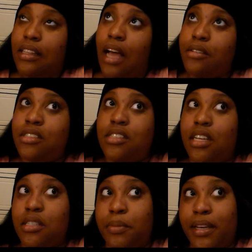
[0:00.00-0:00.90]
that was the
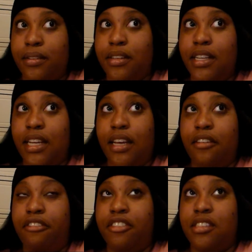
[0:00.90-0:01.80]
judging panel. And
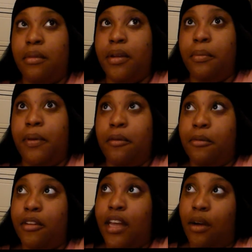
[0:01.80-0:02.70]
then for some of the
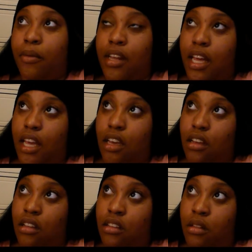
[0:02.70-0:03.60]
people that were
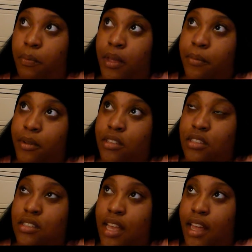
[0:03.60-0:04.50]
like, the
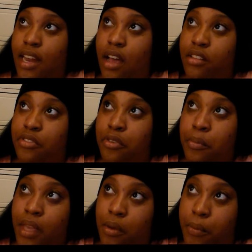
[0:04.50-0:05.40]
standouts
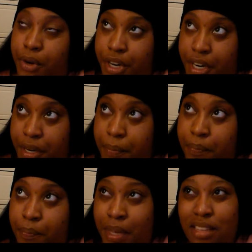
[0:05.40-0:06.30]
for me were
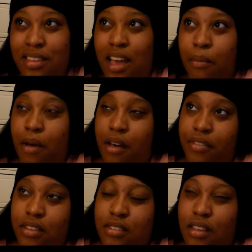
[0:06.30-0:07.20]
P-Type,
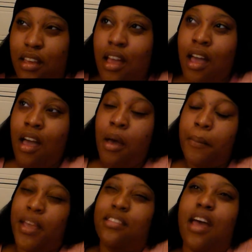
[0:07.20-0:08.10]
obviously.
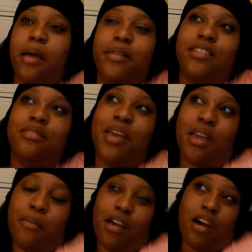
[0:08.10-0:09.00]
P-Type, this is
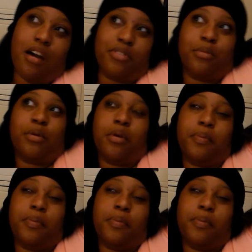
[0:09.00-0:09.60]
making me uncomfortable